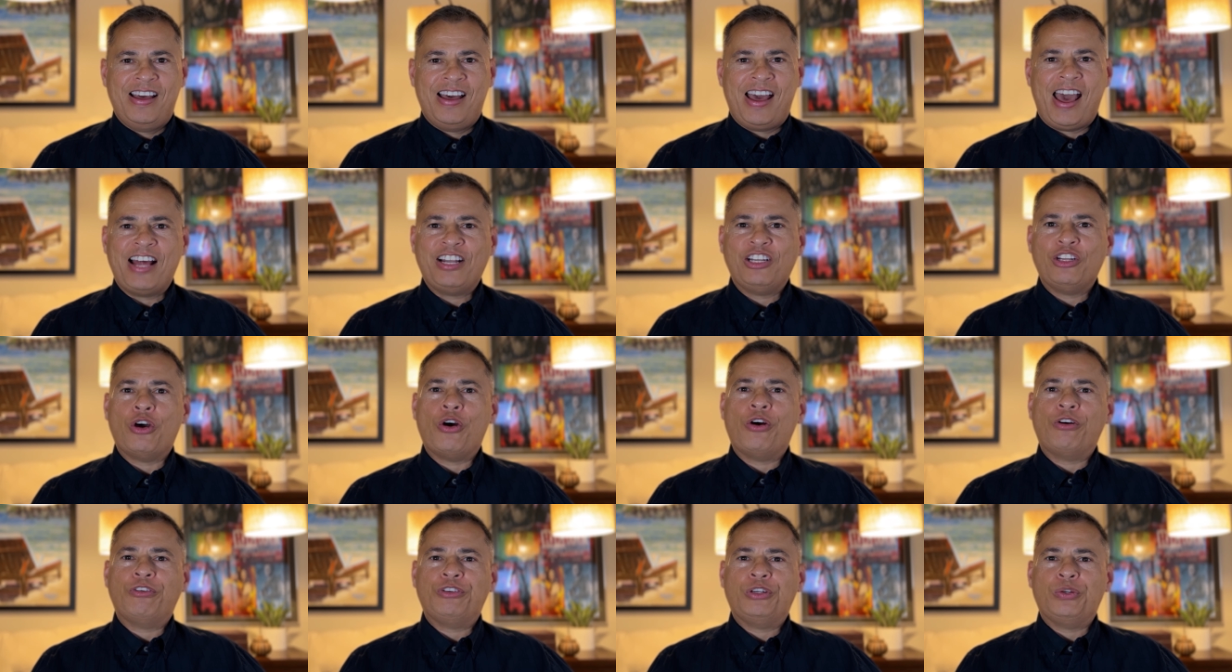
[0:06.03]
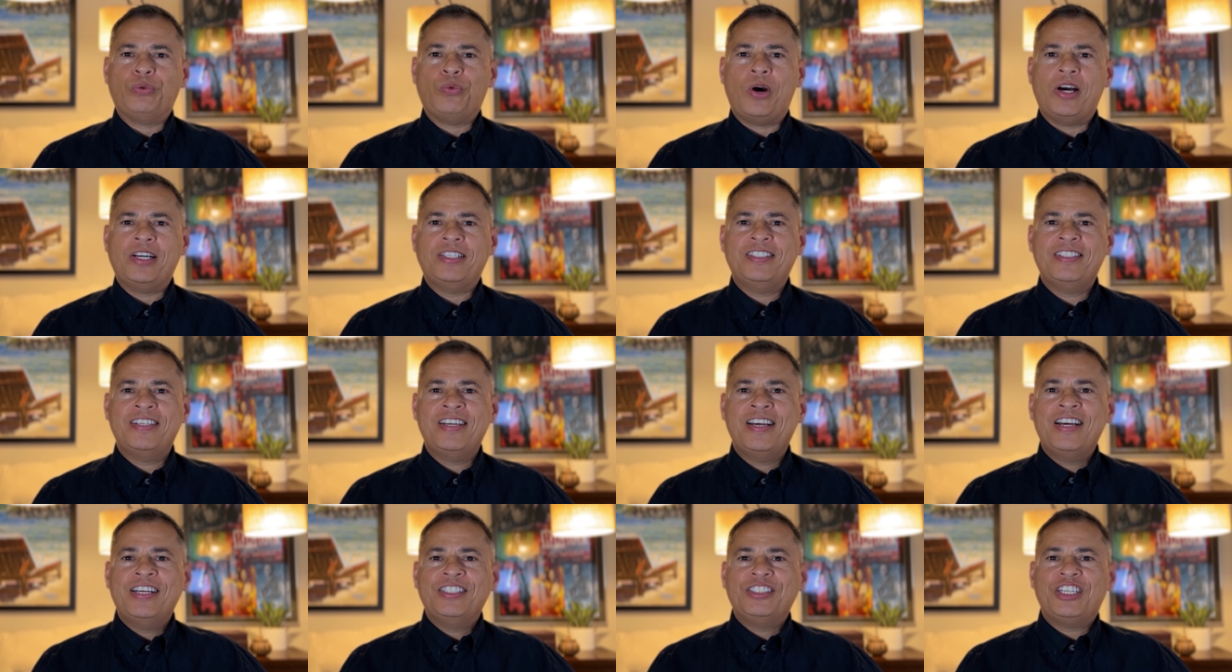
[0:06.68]
Hello everyone.
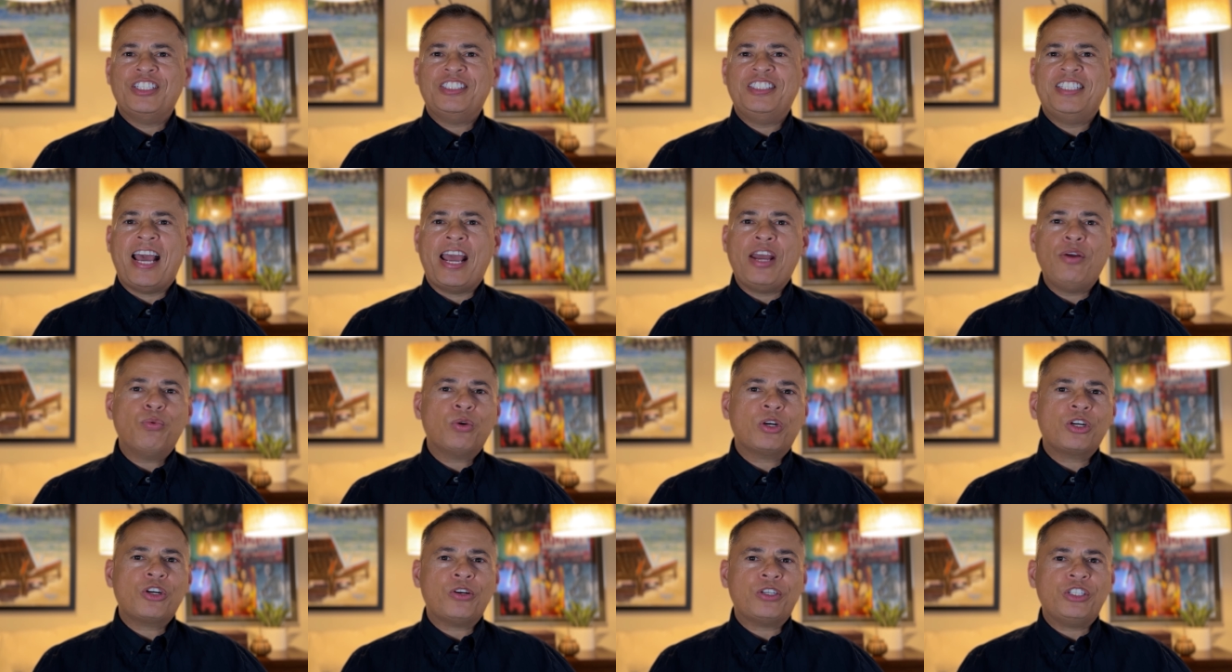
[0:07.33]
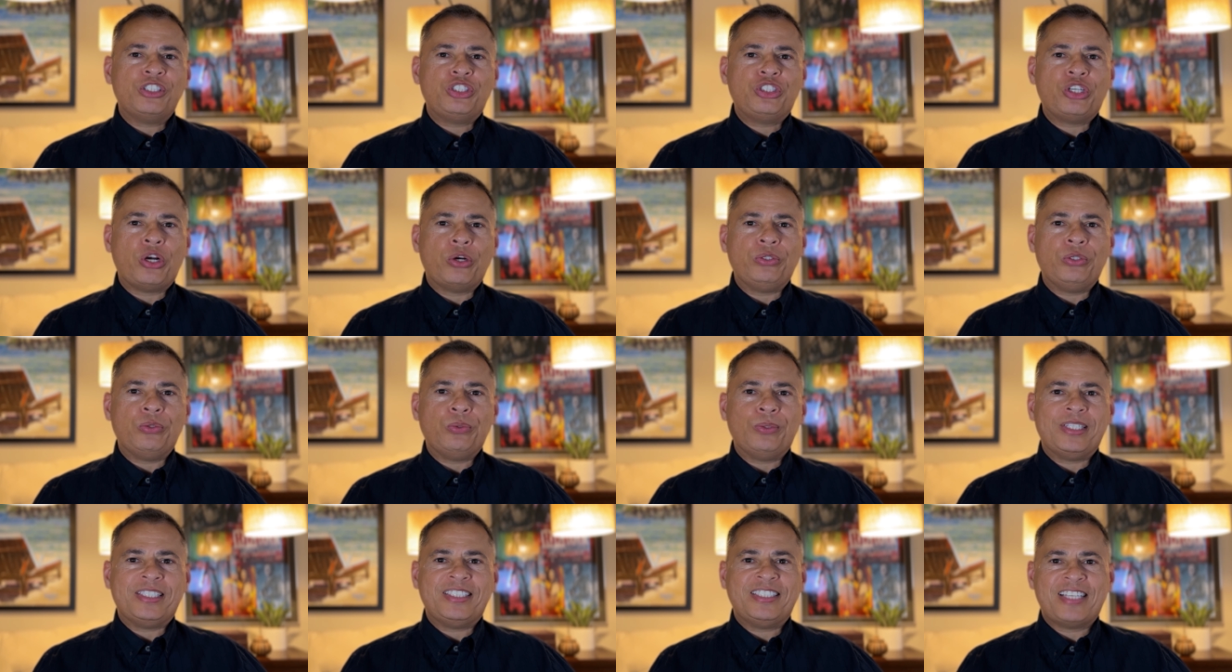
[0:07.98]
Today we're going to show
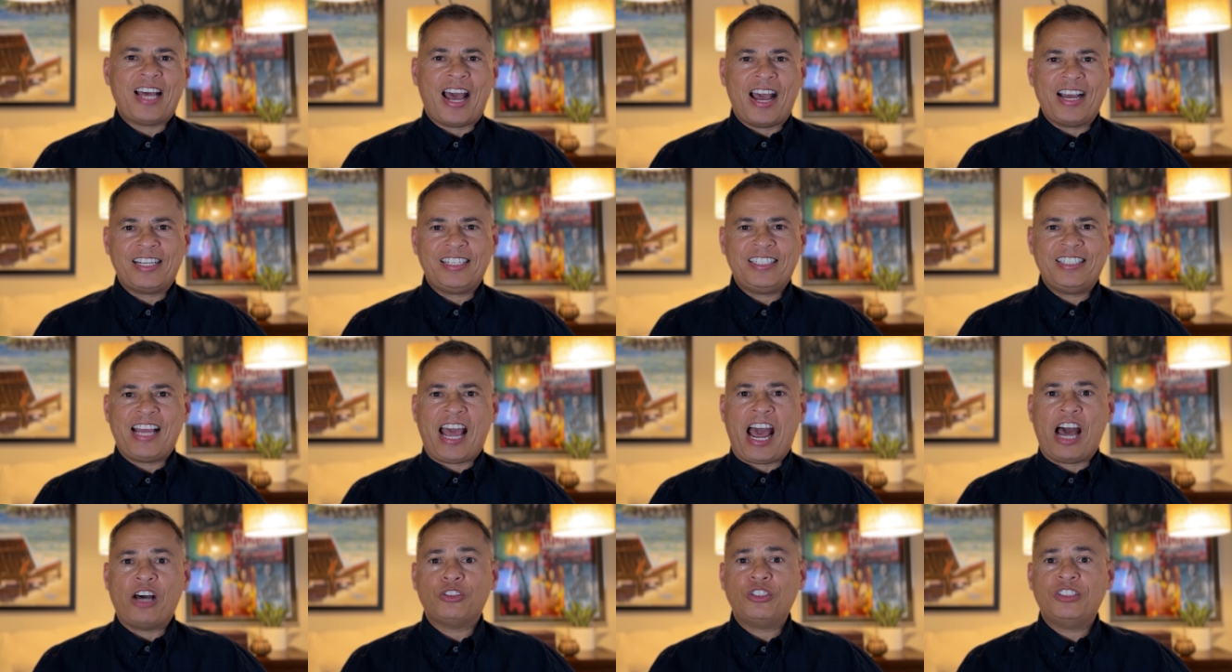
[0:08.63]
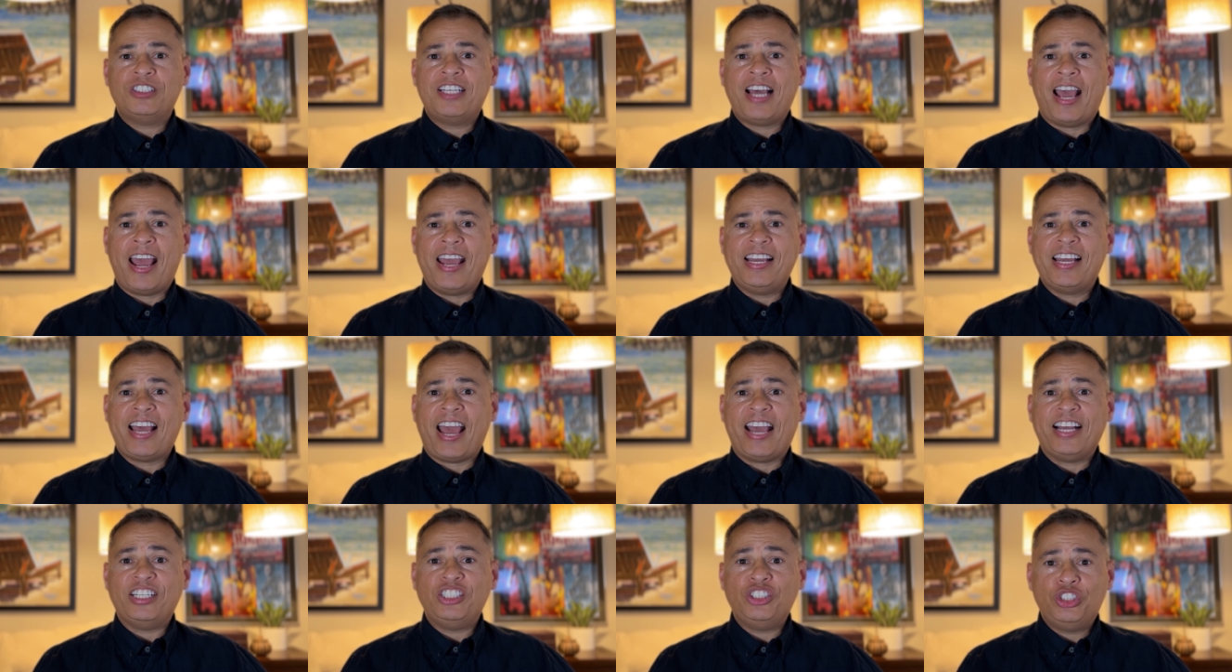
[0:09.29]
you exactly how to
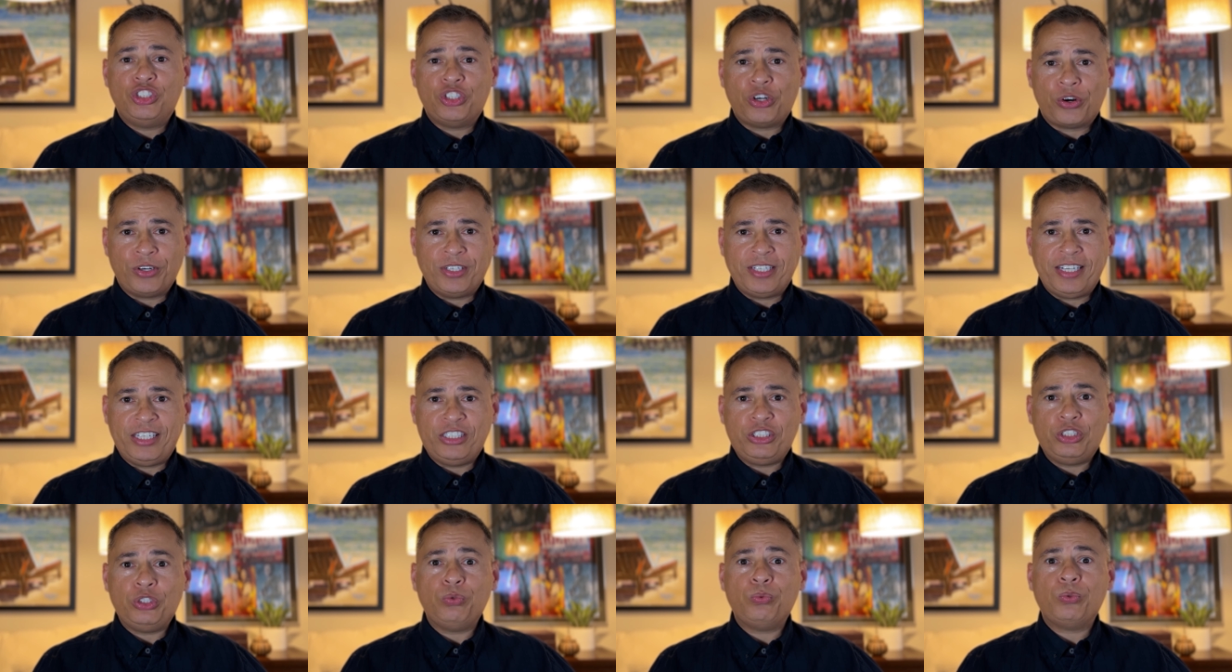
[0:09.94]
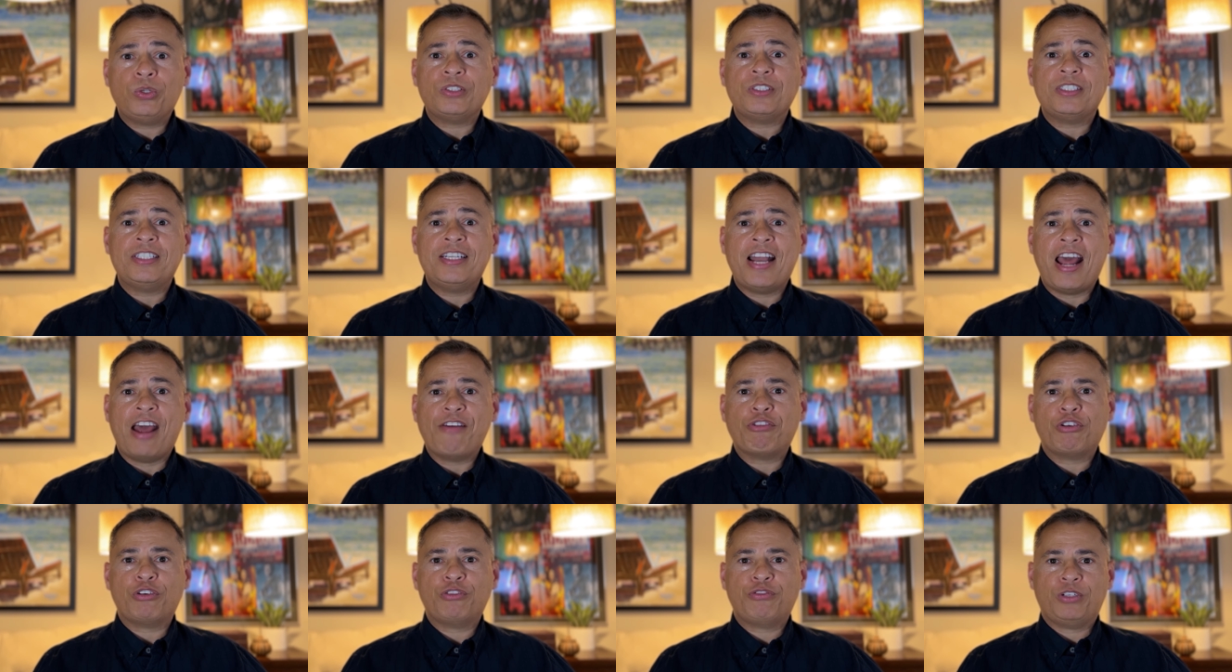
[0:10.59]
take a journey you will
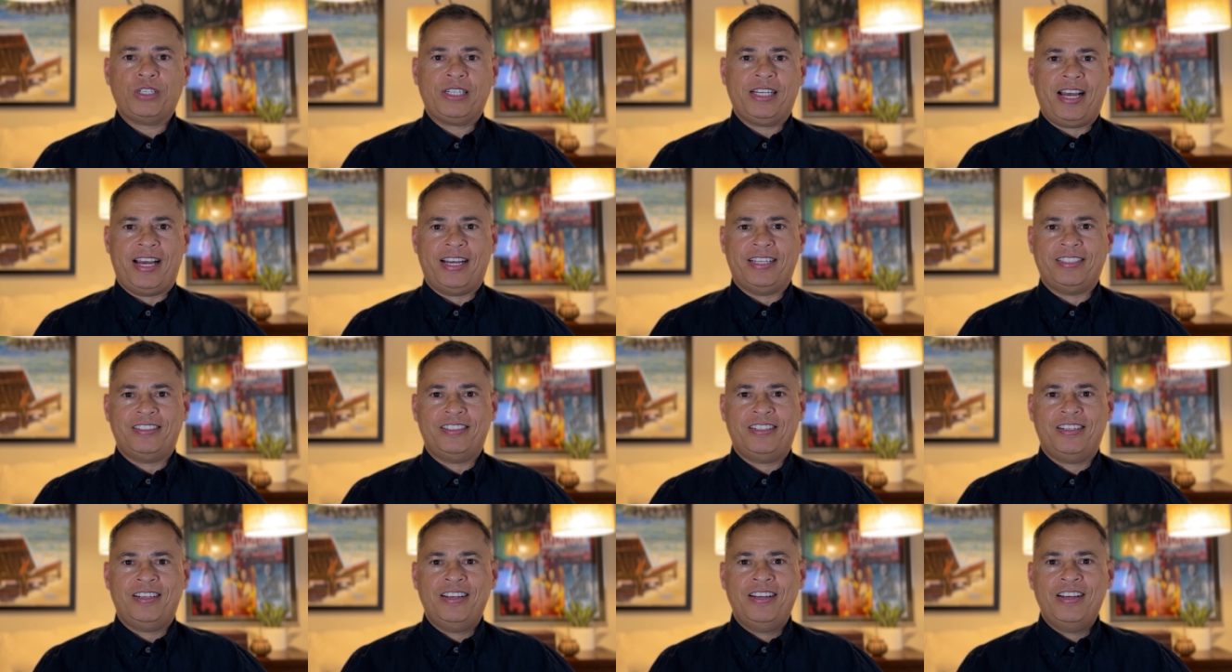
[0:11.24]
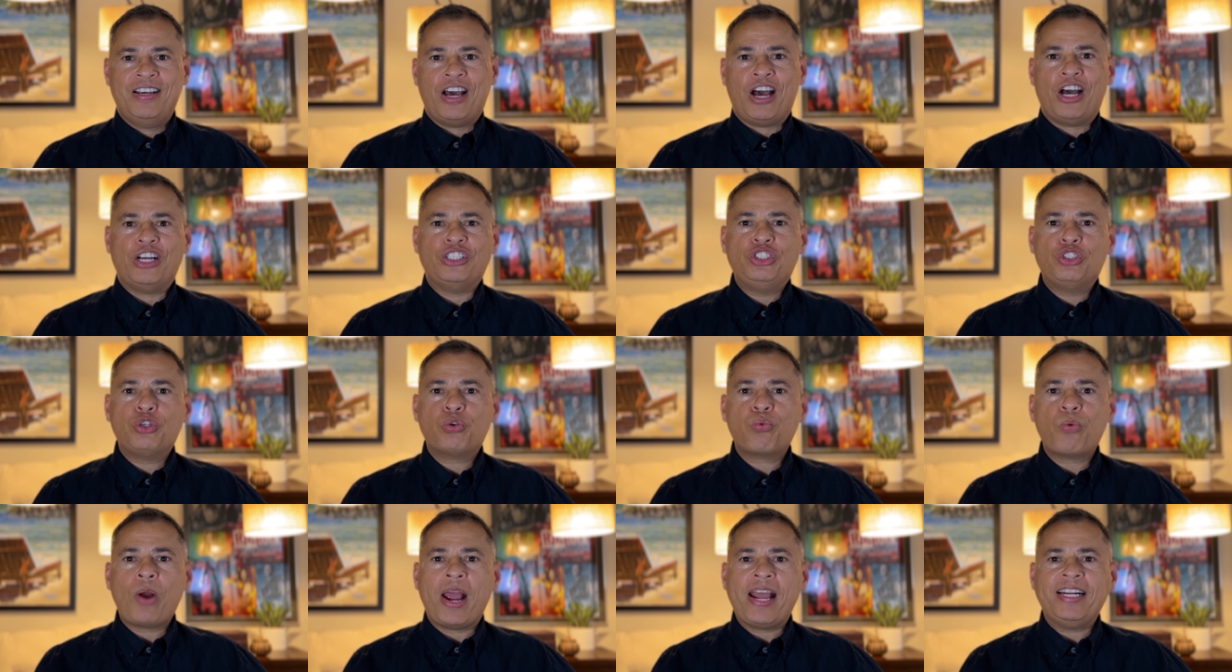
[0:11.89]
never forget, a
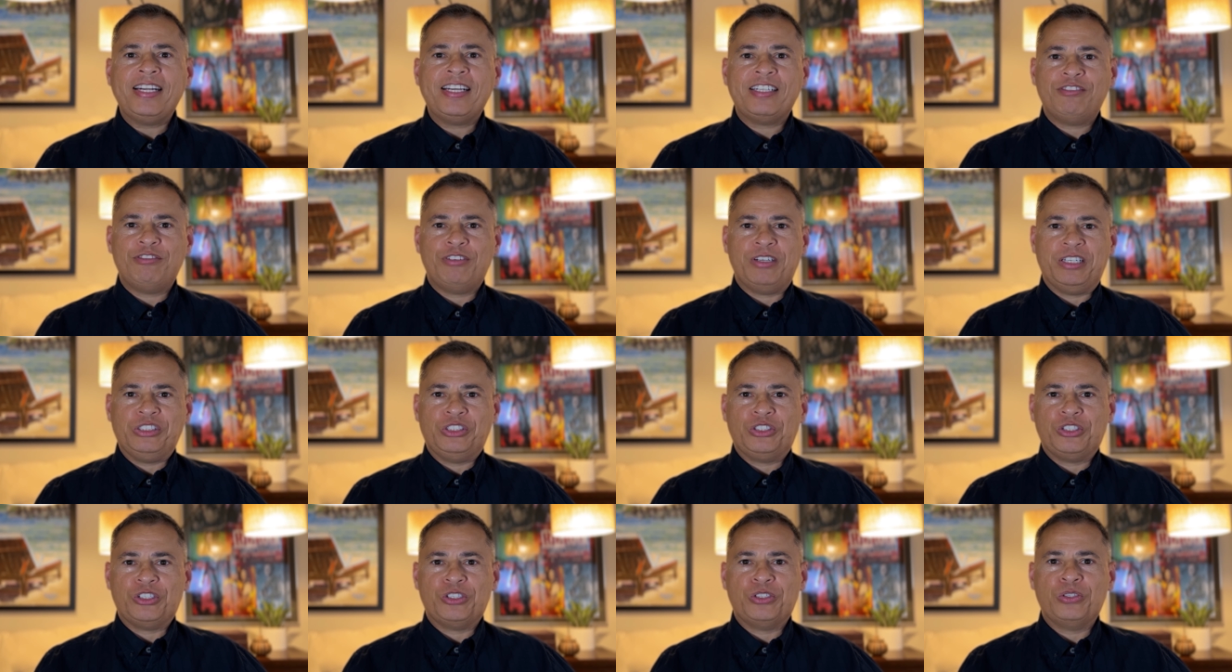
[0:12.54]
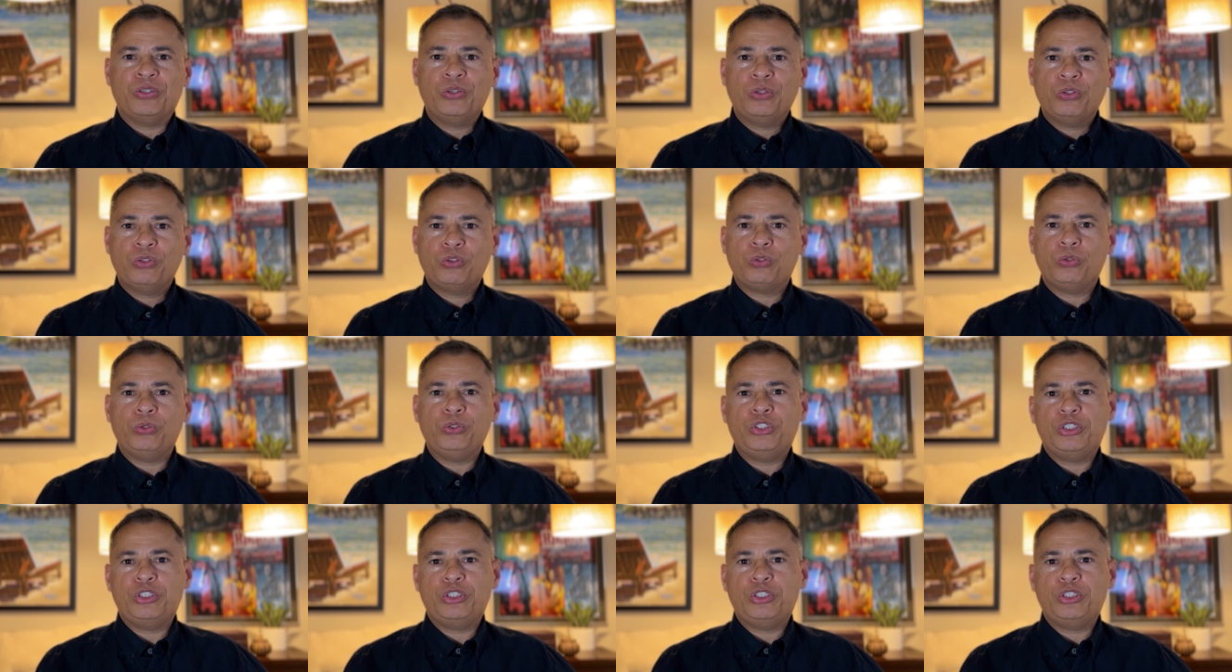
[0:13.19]
train adventure through